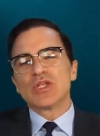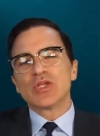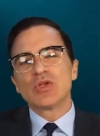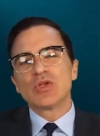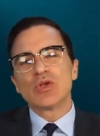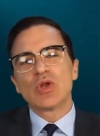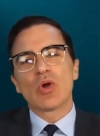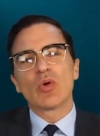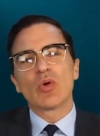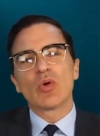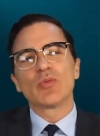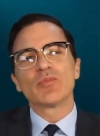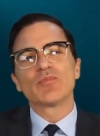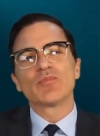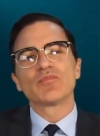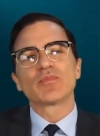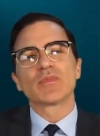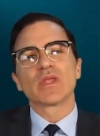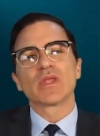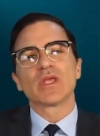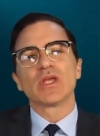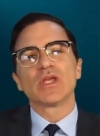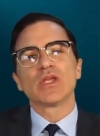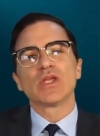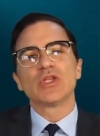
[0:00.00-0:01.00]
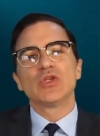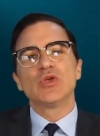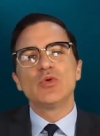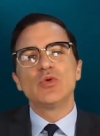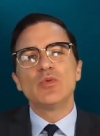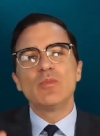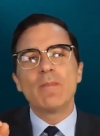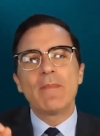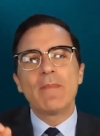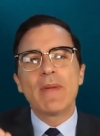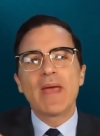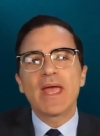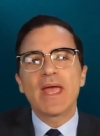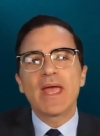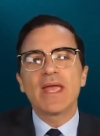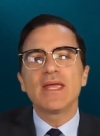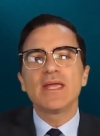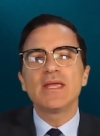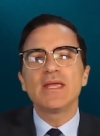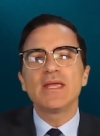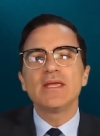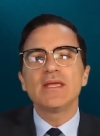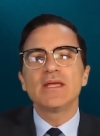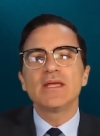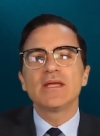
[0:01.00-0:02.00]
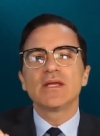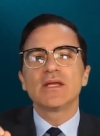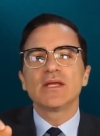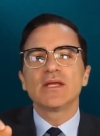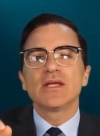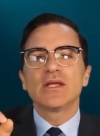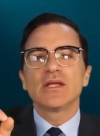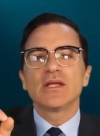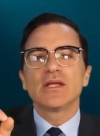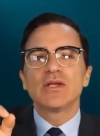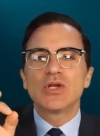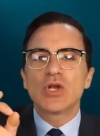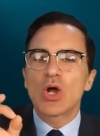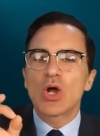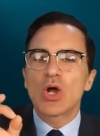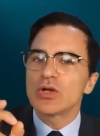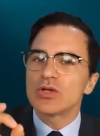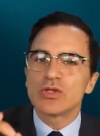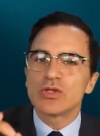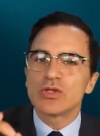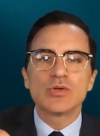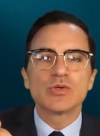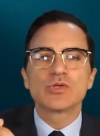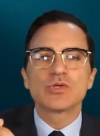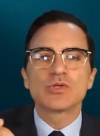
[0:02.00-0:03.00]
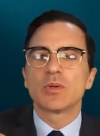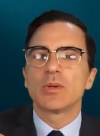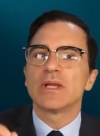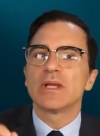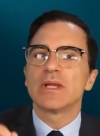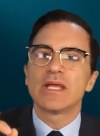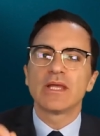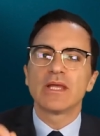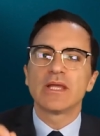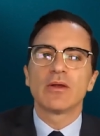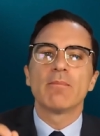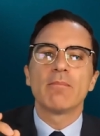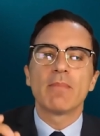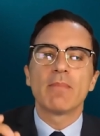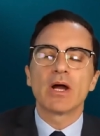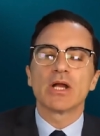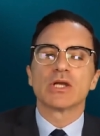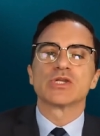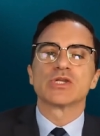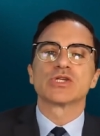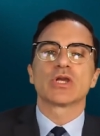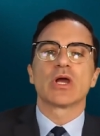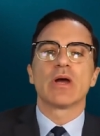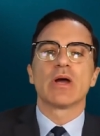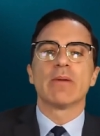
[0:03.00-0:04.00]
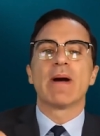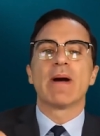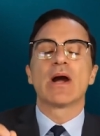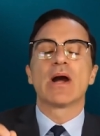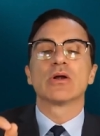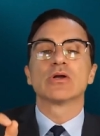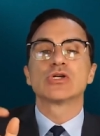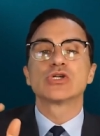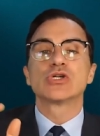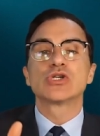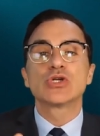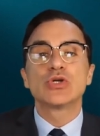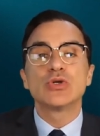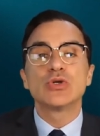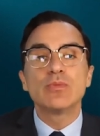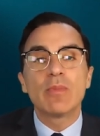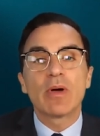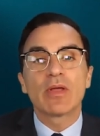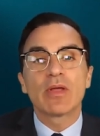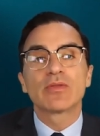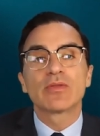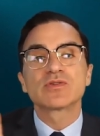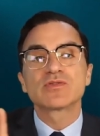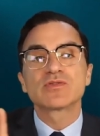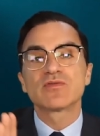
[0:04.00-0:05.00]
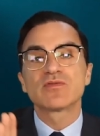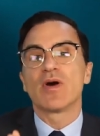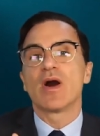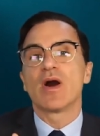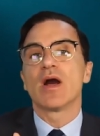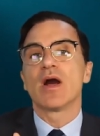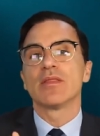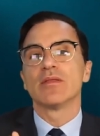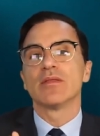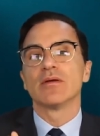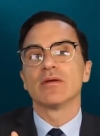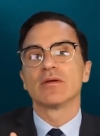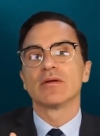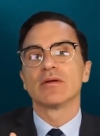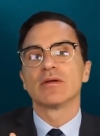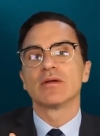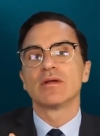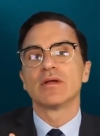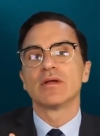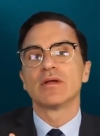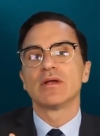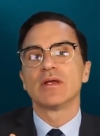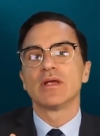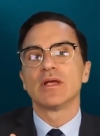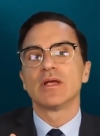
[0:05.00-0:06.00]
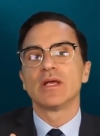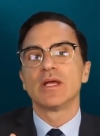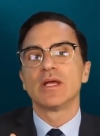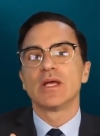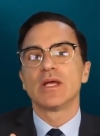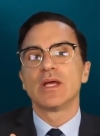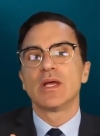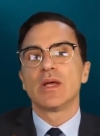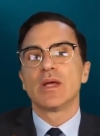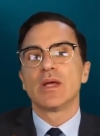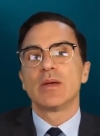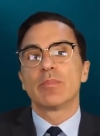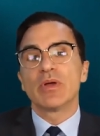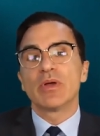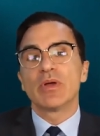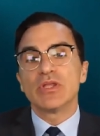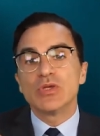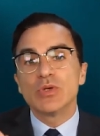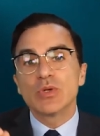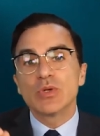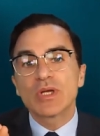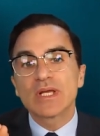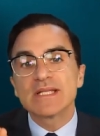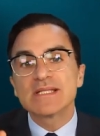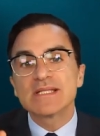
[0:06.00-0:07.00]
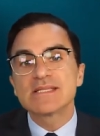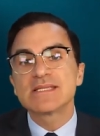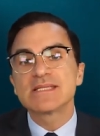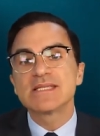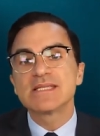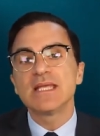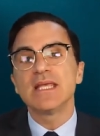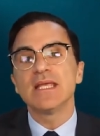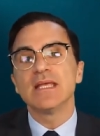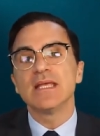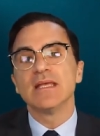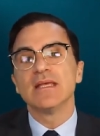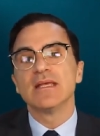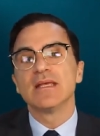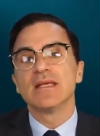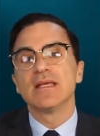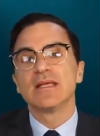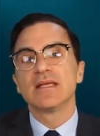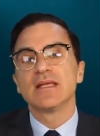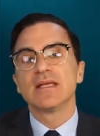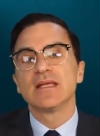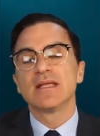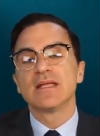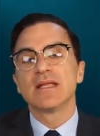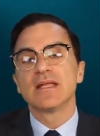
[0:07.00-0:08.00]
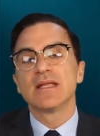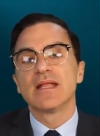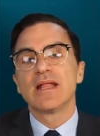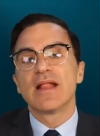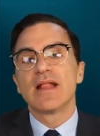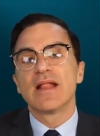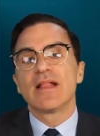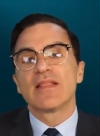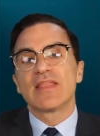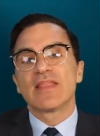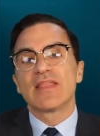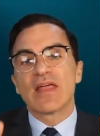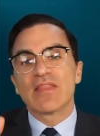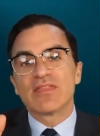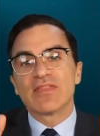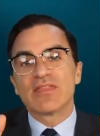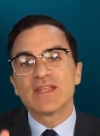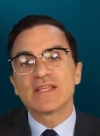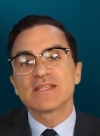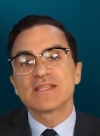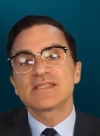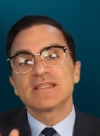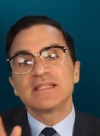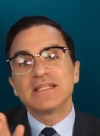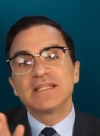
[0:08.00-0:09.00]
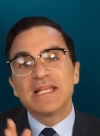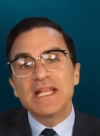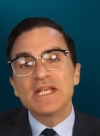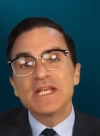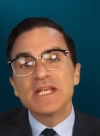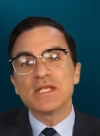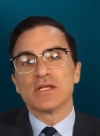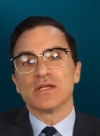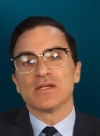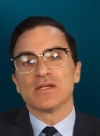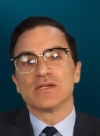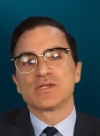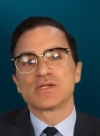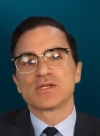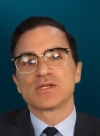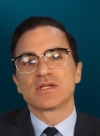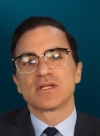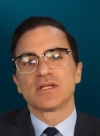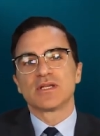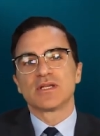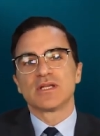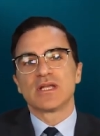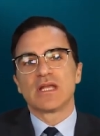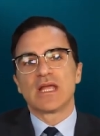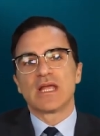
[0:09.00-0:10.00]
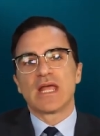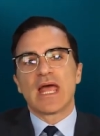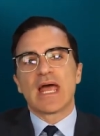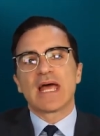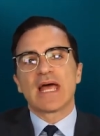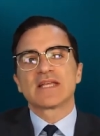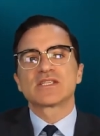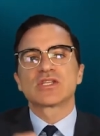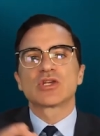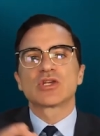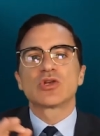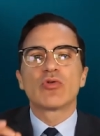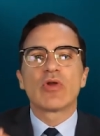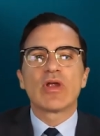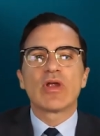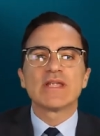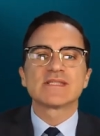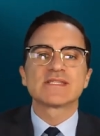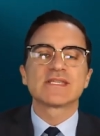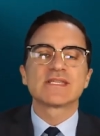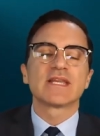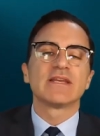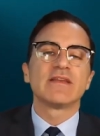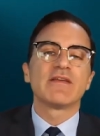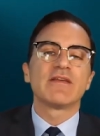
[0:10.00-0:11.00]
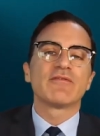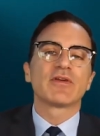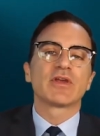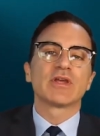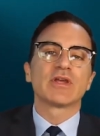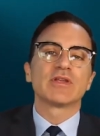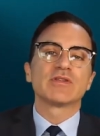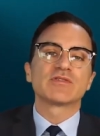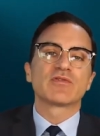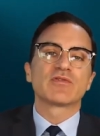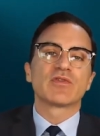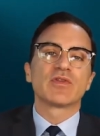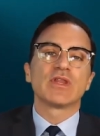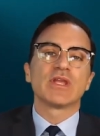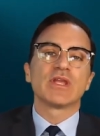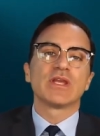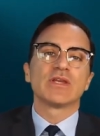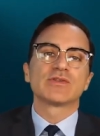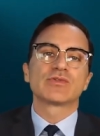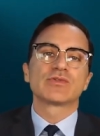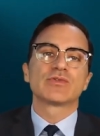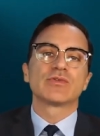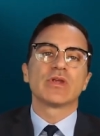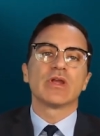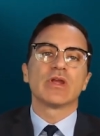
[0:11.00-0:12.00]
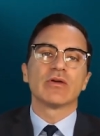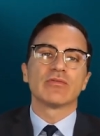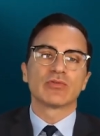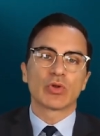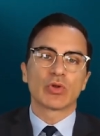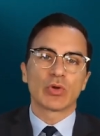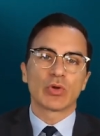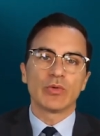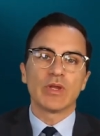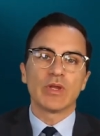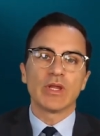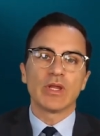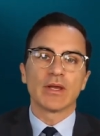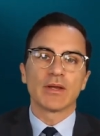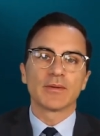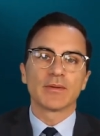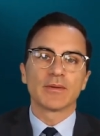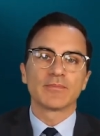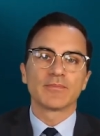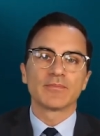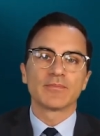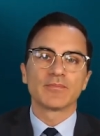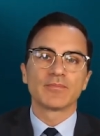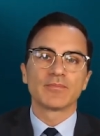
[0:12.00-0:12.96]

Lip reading: You know, you may not usually hear much about true mother's father, but you can see that this lineage has great significance for the history of Korea.